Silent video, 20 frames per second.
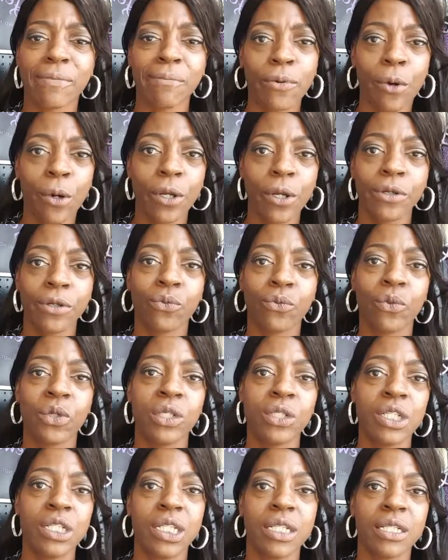important
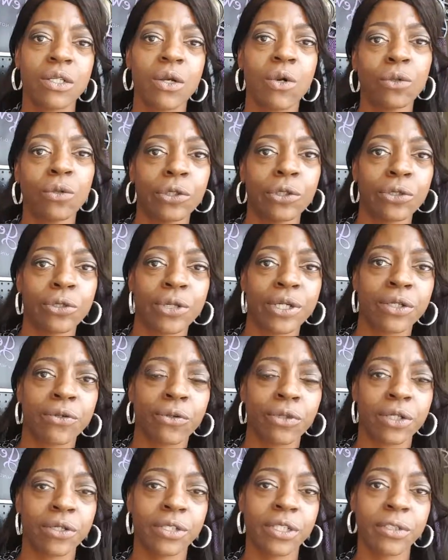once she gets older in
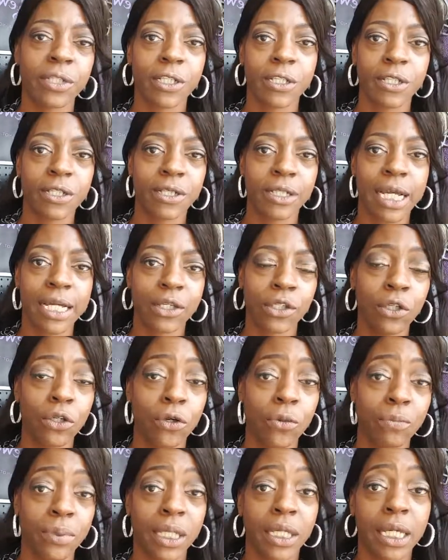order to, like, you know,
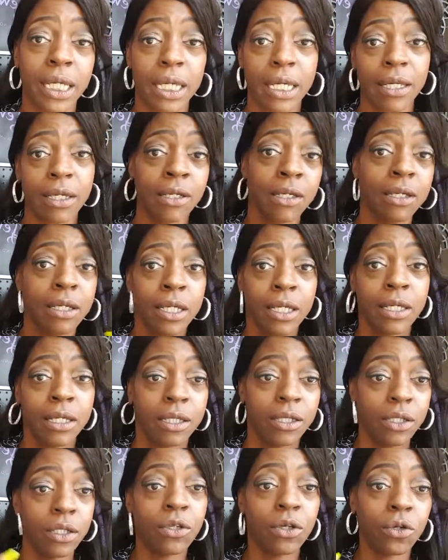be a,
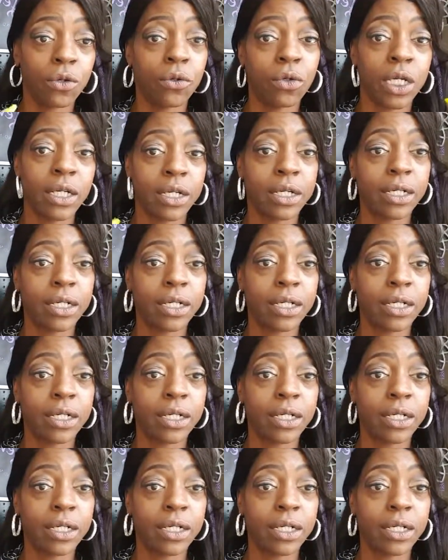you know,